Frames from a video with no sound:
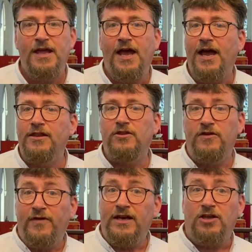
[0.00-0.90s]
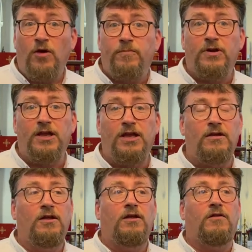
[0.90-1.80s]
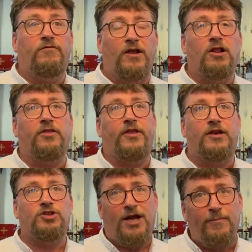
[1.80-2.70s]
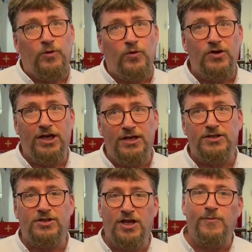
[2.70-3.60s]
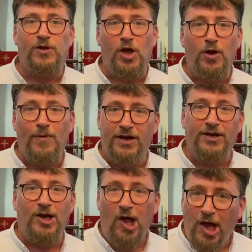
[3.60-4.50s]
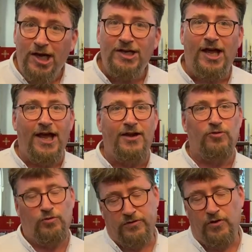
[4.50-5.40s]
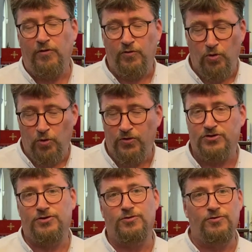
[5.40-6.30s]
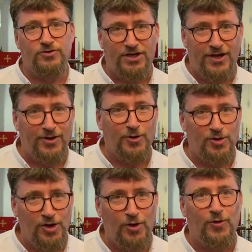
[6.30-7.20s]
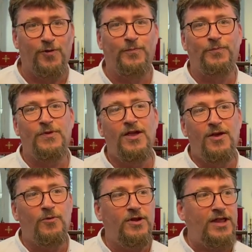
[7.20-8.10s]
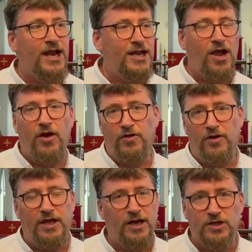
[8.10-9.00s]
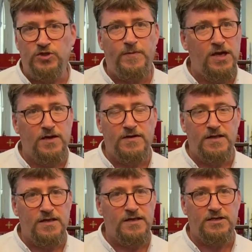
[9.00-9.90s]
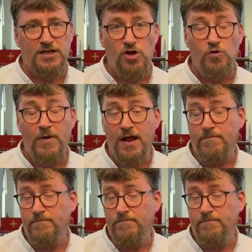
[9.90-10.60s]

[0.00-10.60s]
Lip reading: And the Levant Company felt that a chaplain was needed to keep the young men in line and also, of course, to share the good news with any other English speakers in the city who may